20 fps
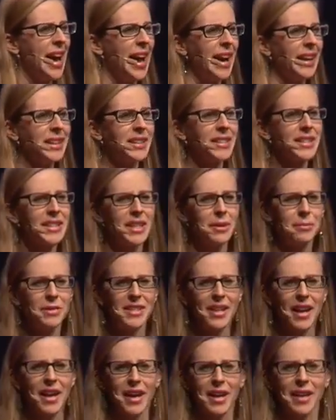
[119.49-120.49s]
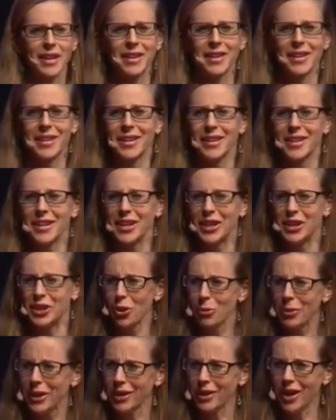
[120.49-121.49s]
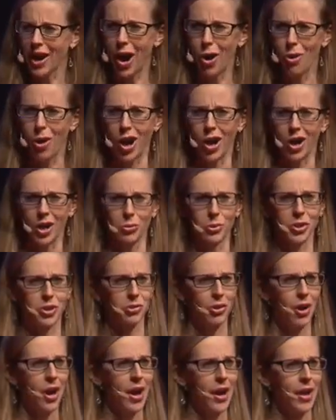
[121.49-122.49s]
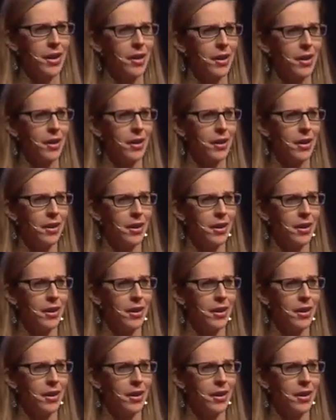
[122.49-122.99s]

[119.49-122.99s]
and it seems that no matter how hard we try,